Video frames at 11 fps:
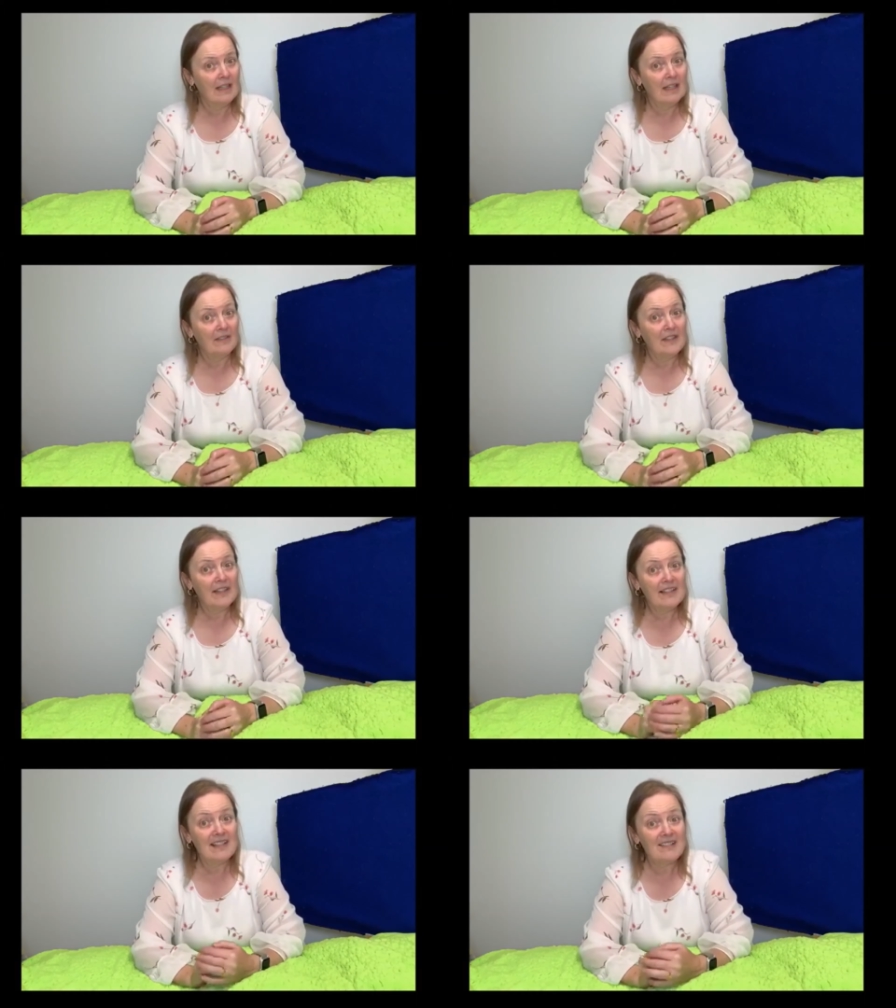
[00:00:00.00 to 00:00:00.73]
This
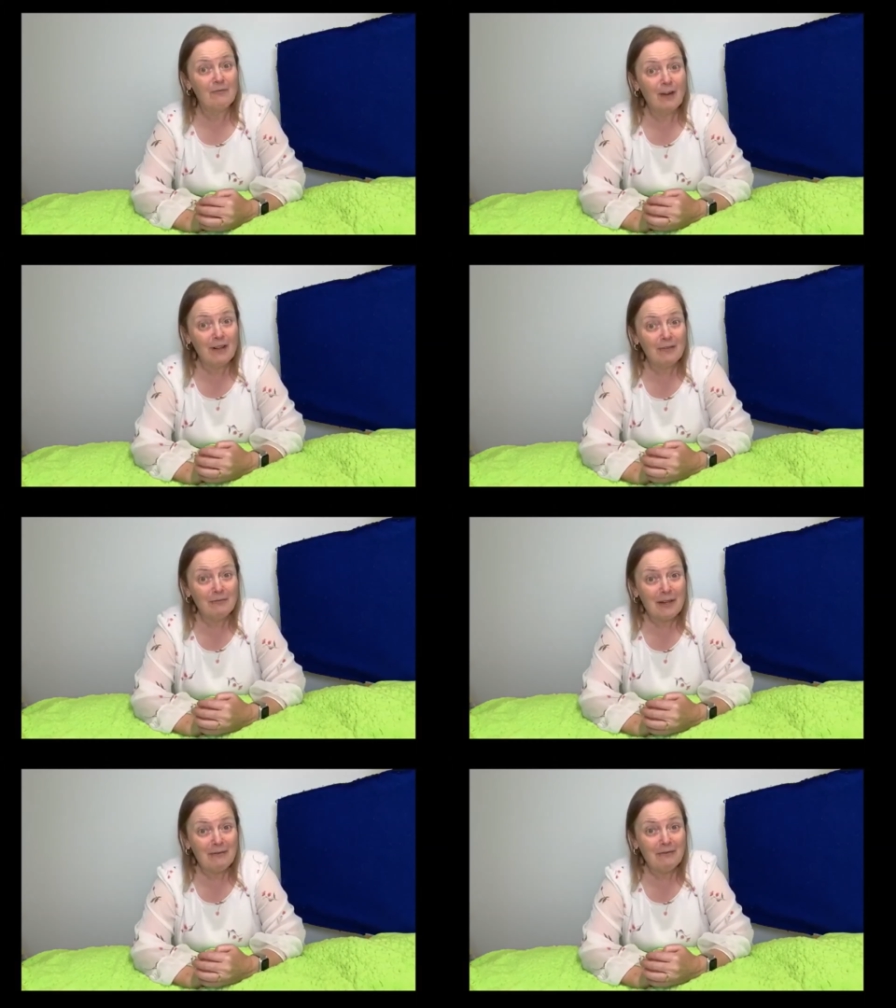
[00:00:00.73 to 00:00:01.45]
is one of
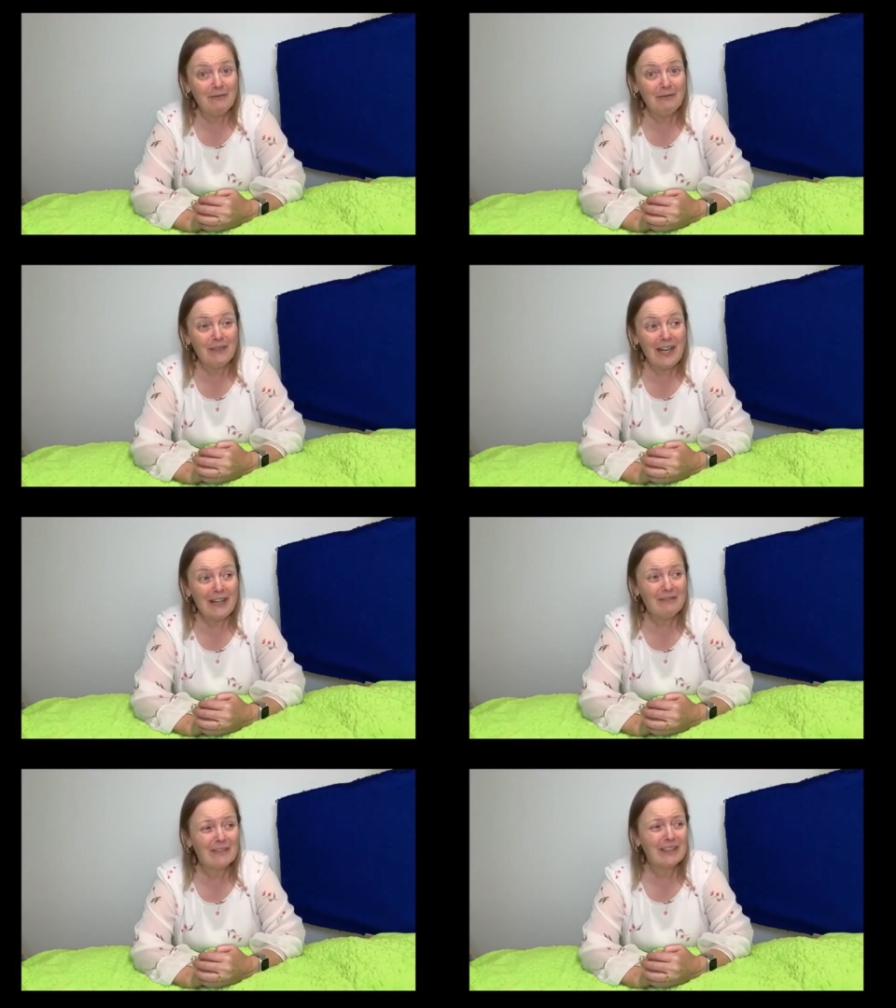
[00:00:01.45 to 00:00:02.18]
my
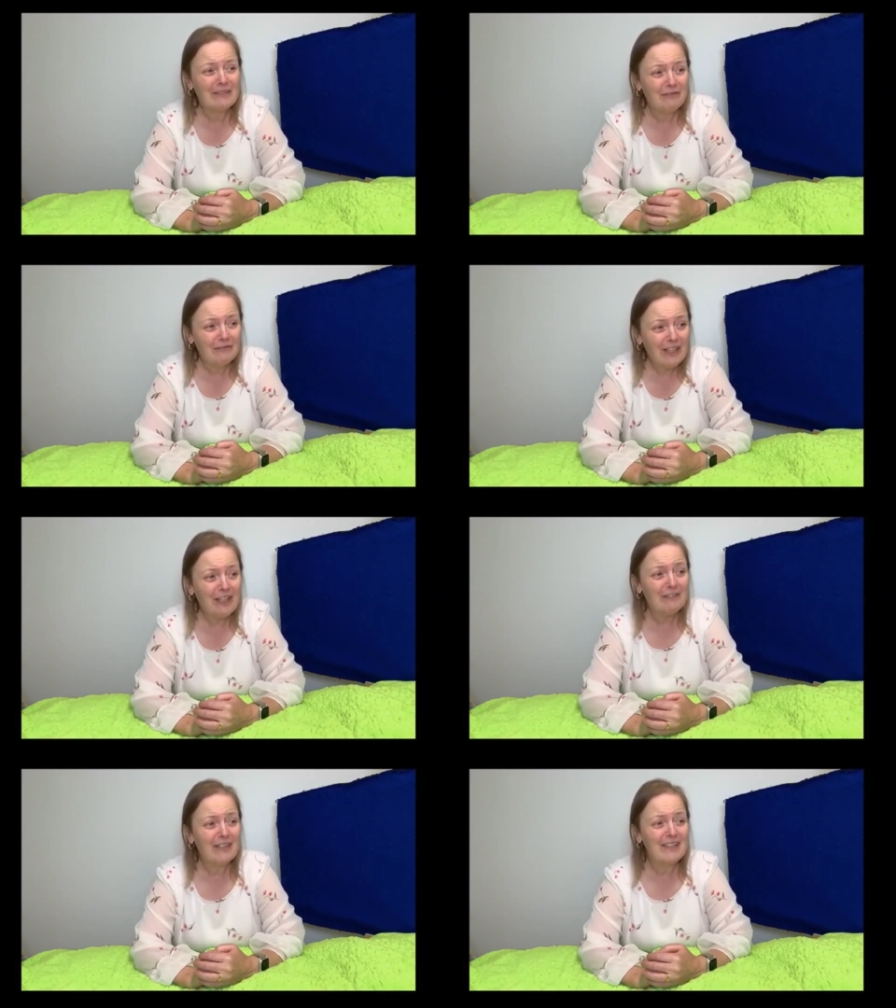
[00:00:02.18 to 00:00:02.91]
favorite,
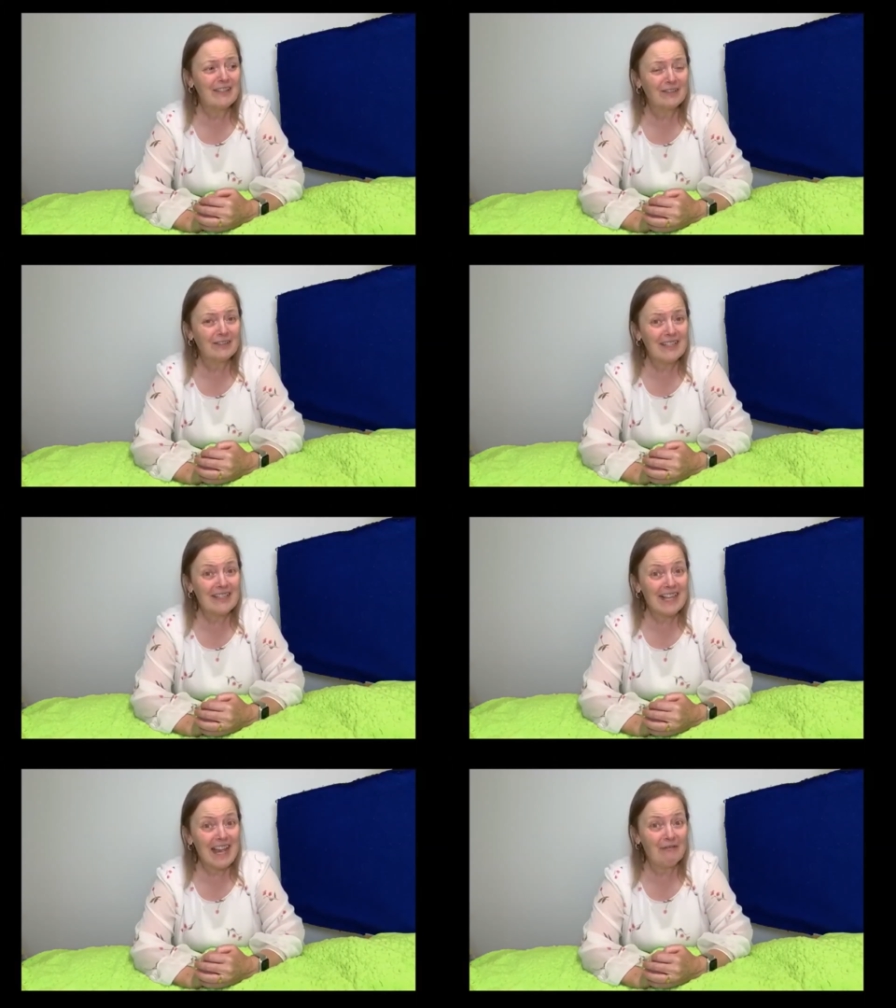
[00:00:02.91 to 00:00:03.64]
favorite stories
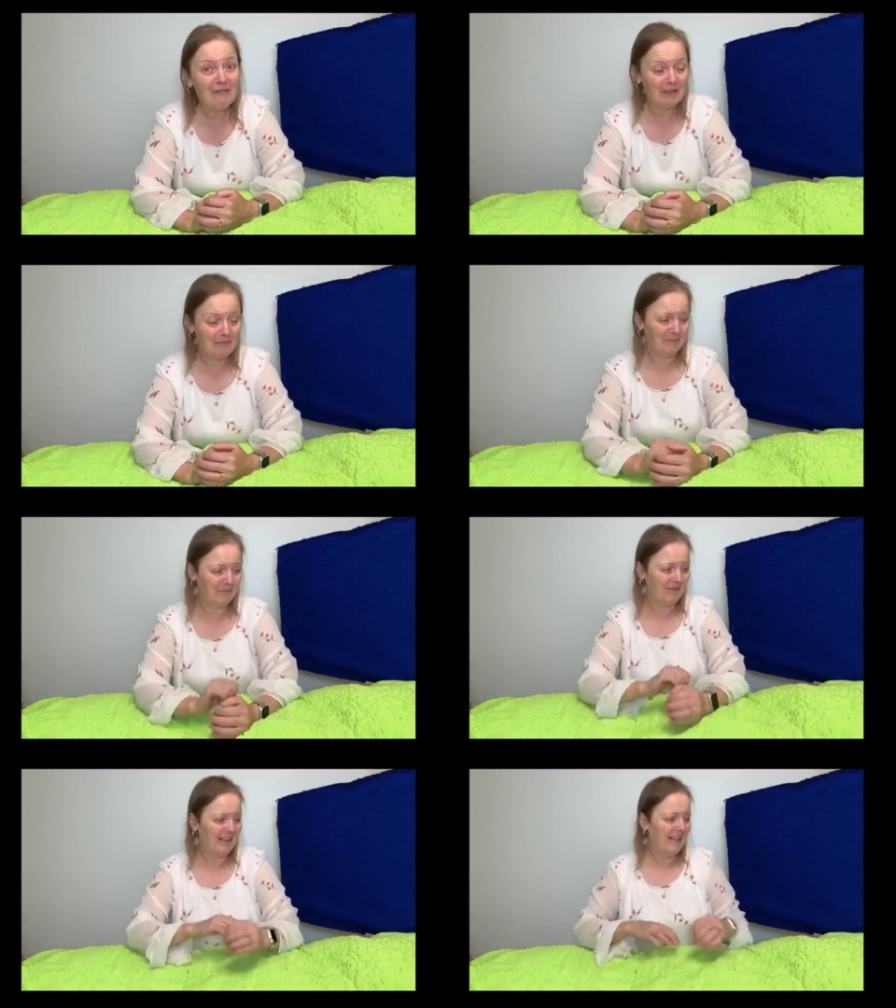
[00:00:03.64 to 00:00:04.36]
ever.
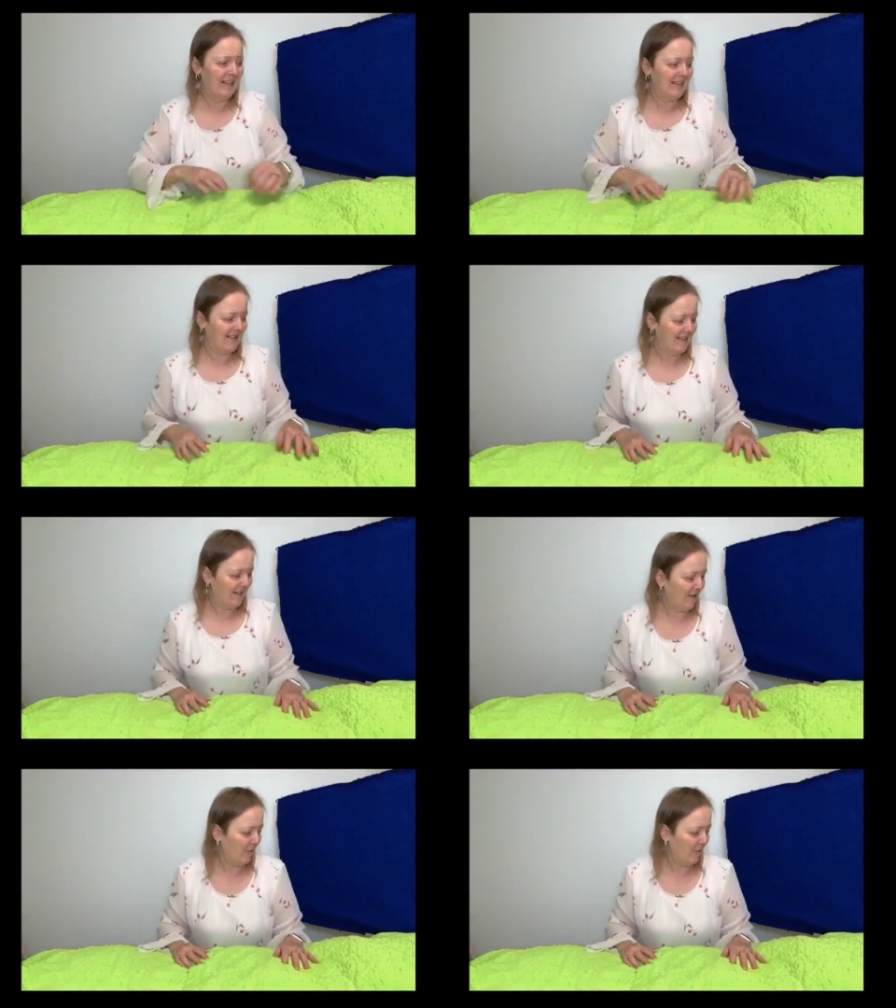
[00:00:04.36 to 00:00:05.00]
So,